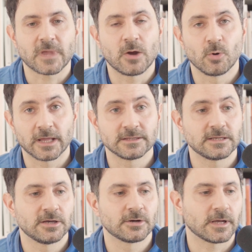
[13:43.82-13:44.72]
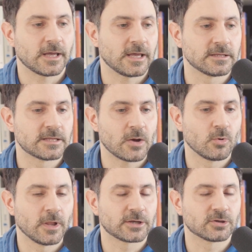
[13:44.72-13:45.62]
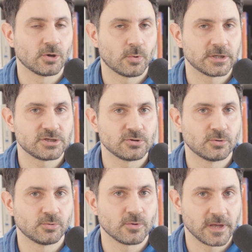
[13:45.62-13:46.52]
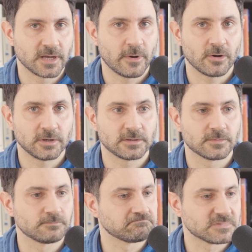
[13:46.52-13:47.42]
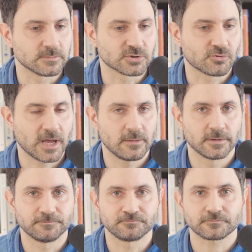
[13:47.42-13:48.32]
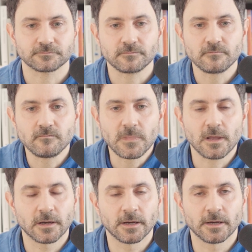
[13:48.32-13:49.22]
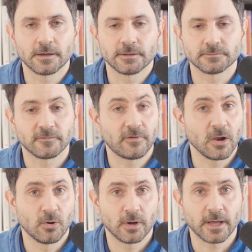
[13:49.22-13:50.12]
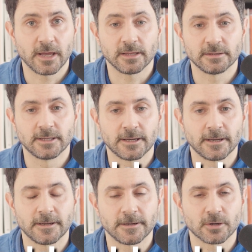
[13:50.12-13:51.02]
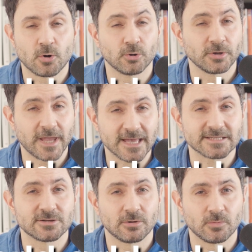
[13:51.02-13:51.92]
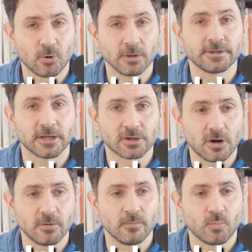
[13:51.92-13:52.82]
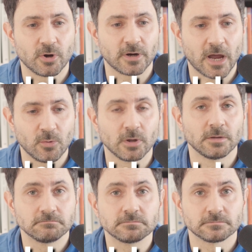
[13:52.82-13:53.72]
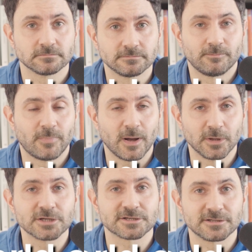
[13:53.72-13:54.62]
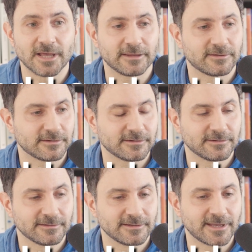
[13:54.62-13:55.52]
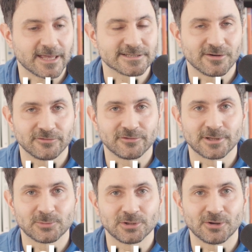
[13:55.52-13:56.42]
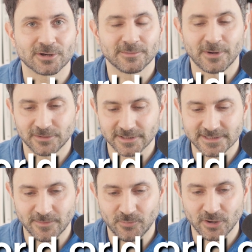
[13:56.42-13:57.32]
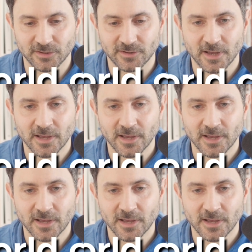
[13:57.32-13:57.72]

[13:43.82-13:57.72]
I will end here and I would like to know what you think about it subscribe, uh, follow, and uh, go to gaasworld.com where I will publish that gas software that we talked about at some point.